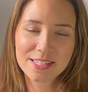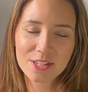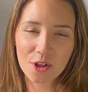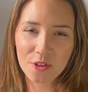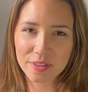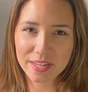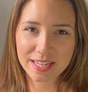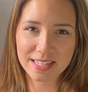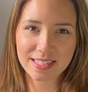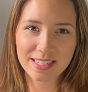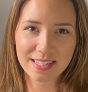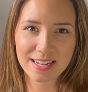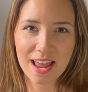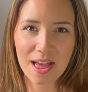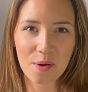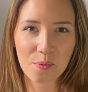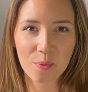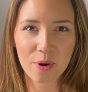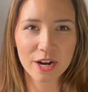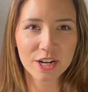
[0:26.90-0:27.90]
on the
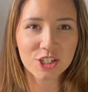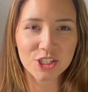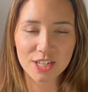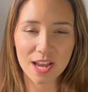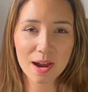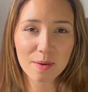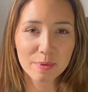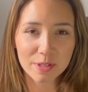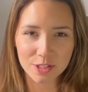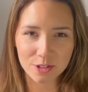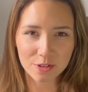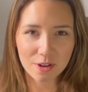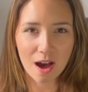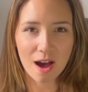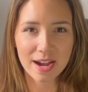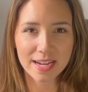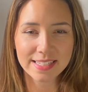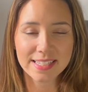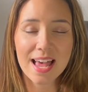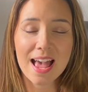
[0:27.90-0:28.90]
internet where I share with you
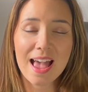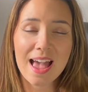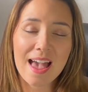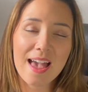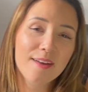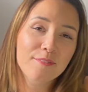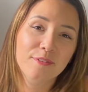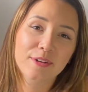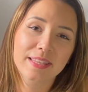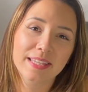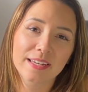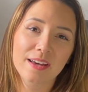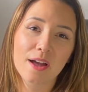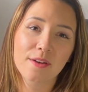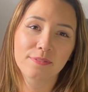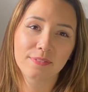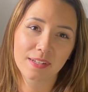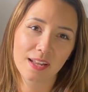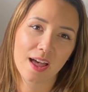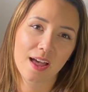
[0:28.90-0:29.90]
guys everything
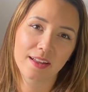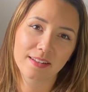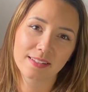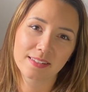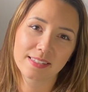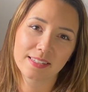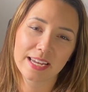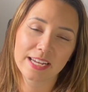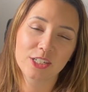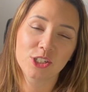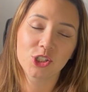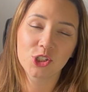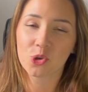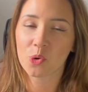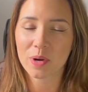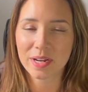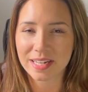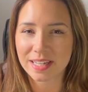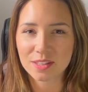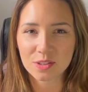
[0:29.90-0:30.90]
I've learnt in
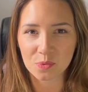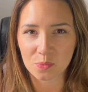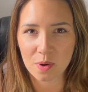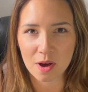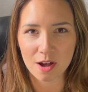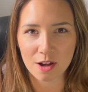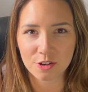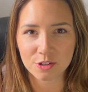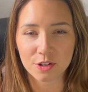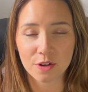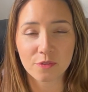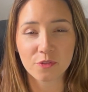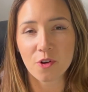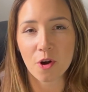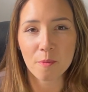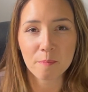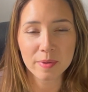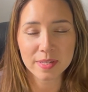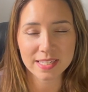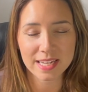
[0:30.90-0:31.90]
joining the world of
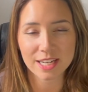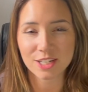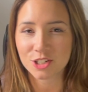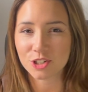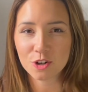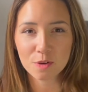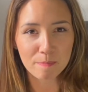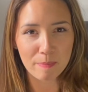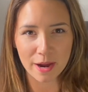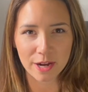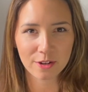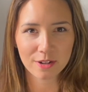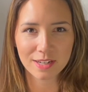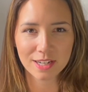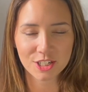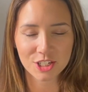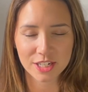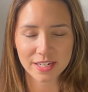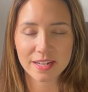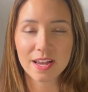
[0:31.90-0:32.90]
computational
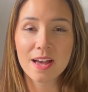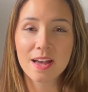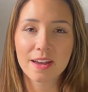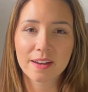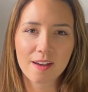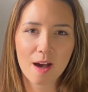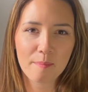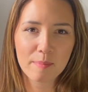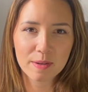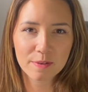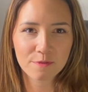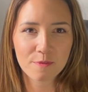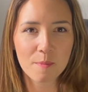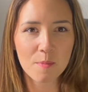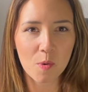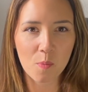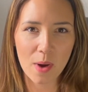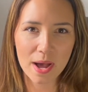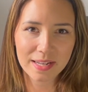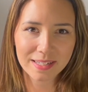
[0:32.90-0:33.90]
biology coming from
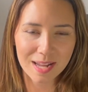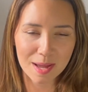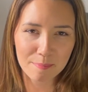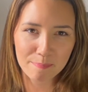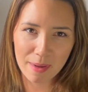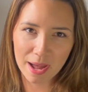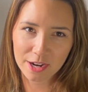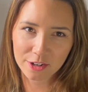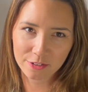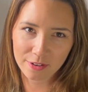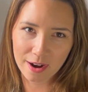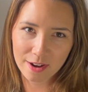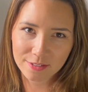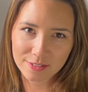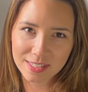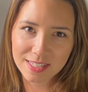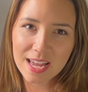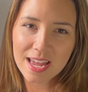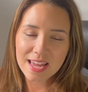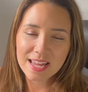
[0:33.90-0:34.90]
a wet lab
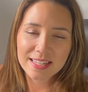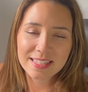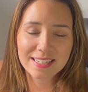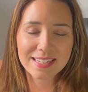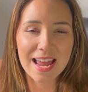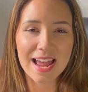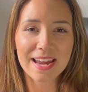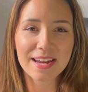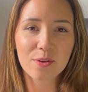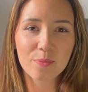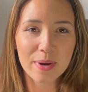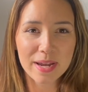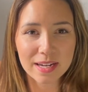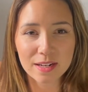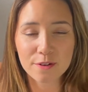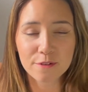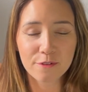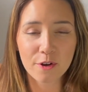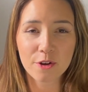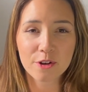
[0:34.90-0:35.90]
background. Today we're
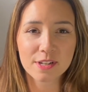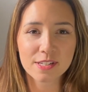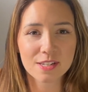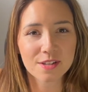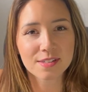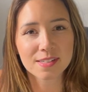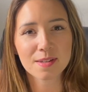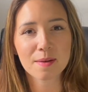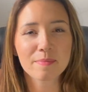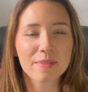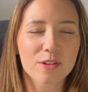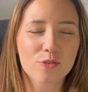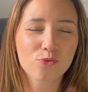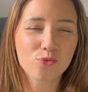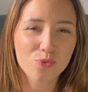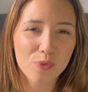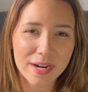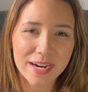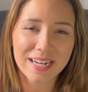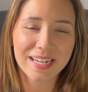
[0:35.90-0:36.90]
going to focus on
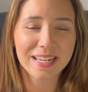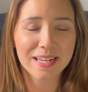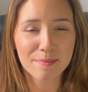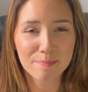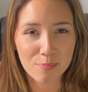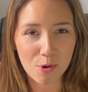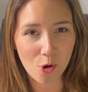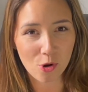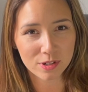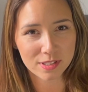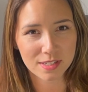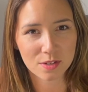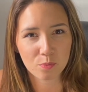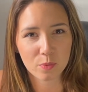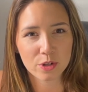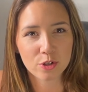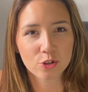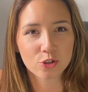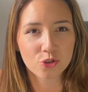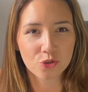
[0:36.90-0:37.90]
something really important
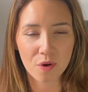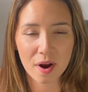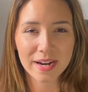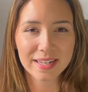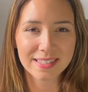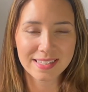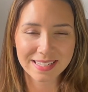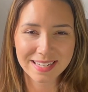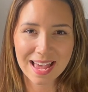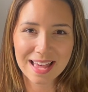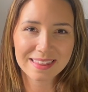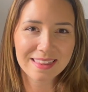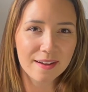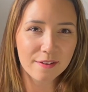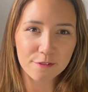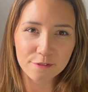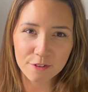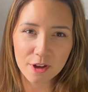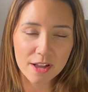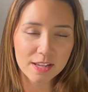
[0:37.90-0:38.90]
when you're trying to get
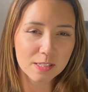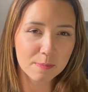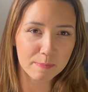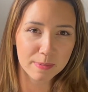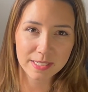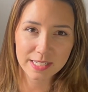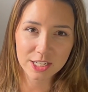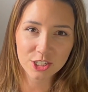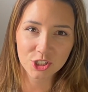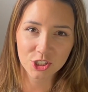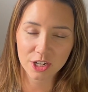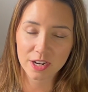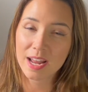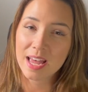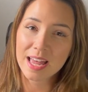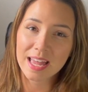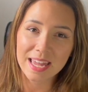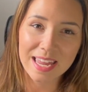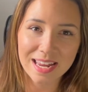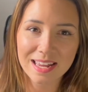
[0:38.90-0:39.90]
that first position
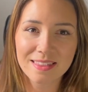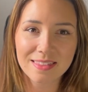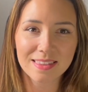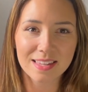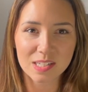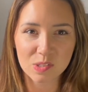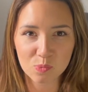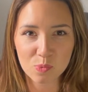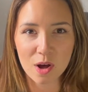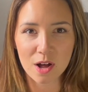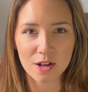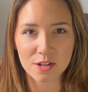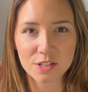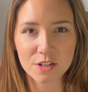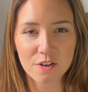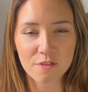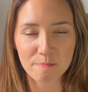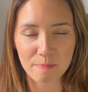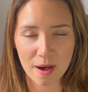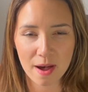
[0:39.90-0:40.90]
in this world
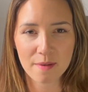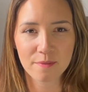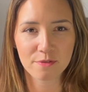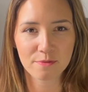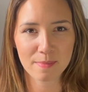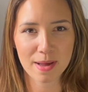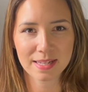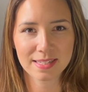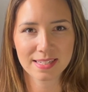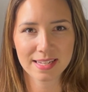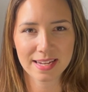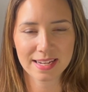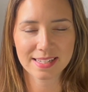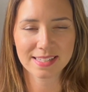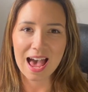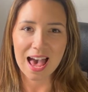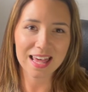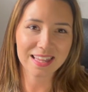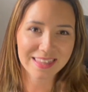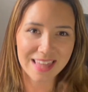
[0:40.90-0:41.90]
of
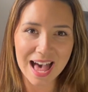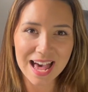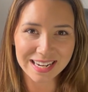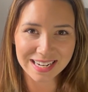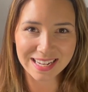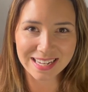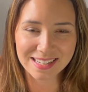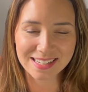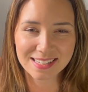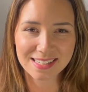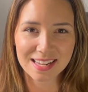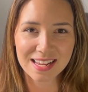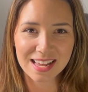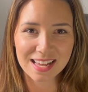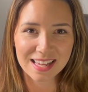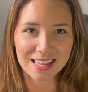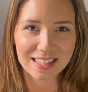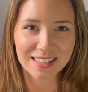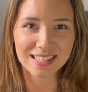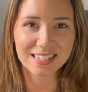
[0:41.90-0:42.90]
bioinformatics, and that is
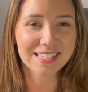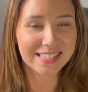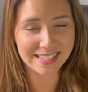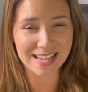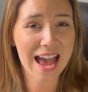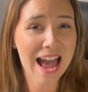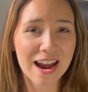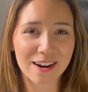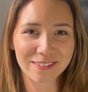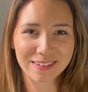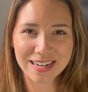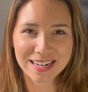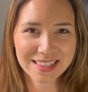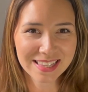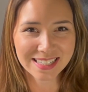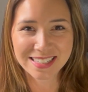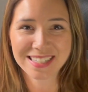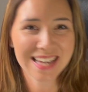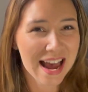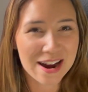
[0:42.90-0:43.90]
the scary,
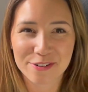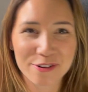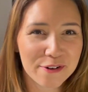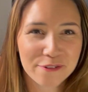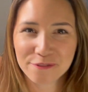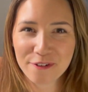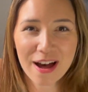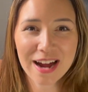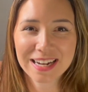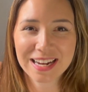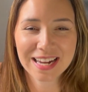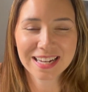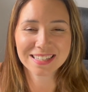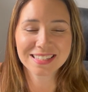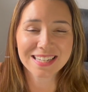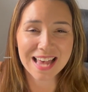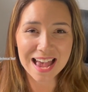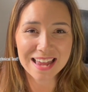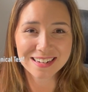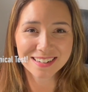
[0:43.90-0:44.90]
the terrifying
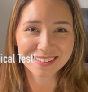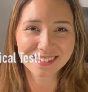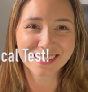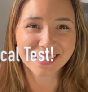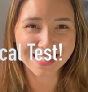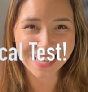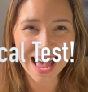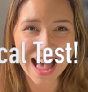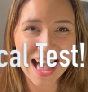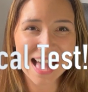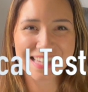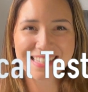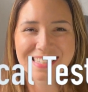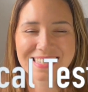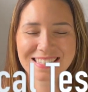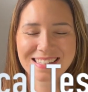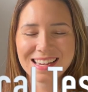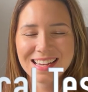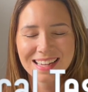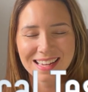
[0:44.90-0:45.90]
technical
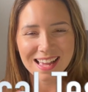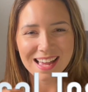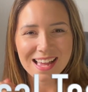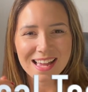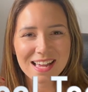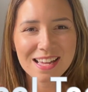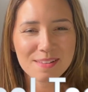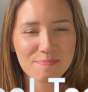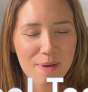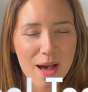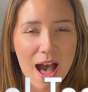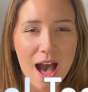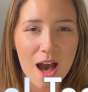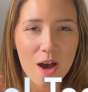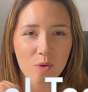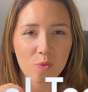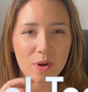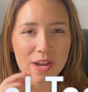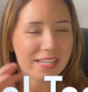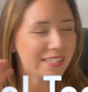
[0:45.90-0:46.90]
test.
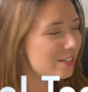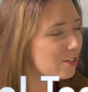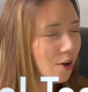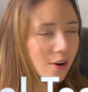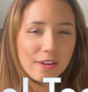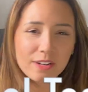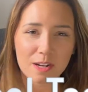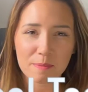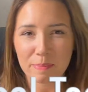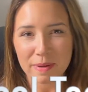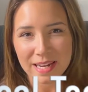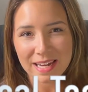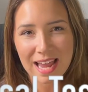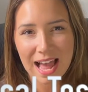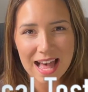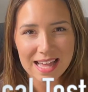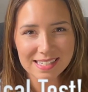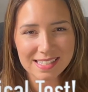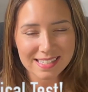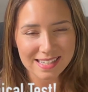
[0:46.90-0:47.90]
But it's not going to be
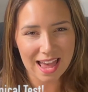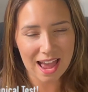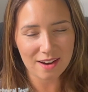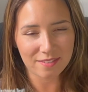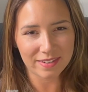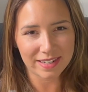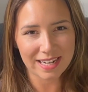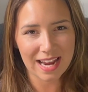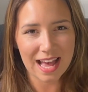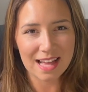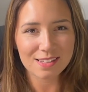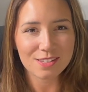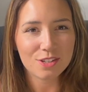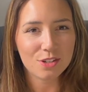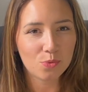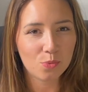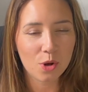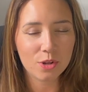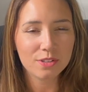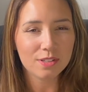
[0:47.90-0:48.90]
as scary as
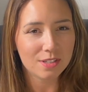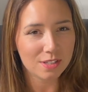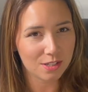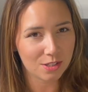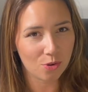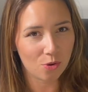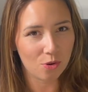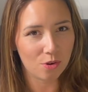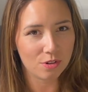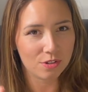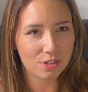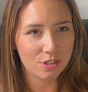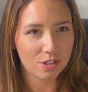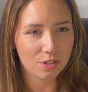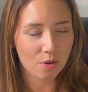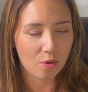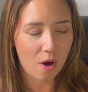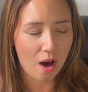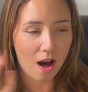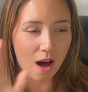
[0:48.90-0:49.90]
you once
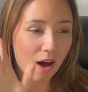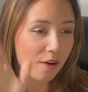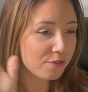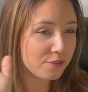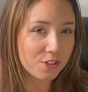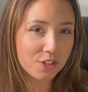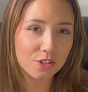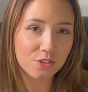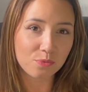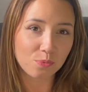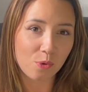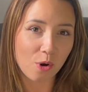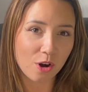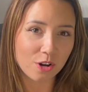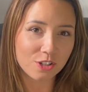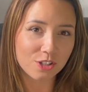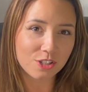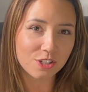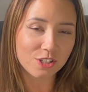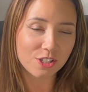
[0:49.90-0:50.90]
thought after you've
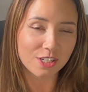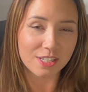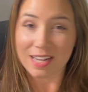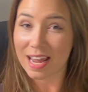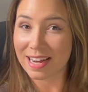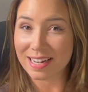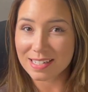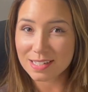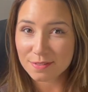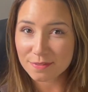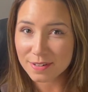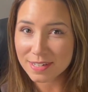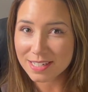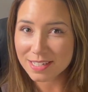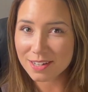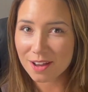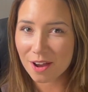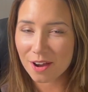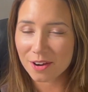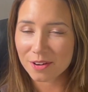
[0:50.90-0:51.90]
watched today's
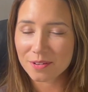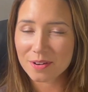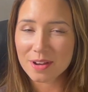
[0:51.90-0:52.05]
video.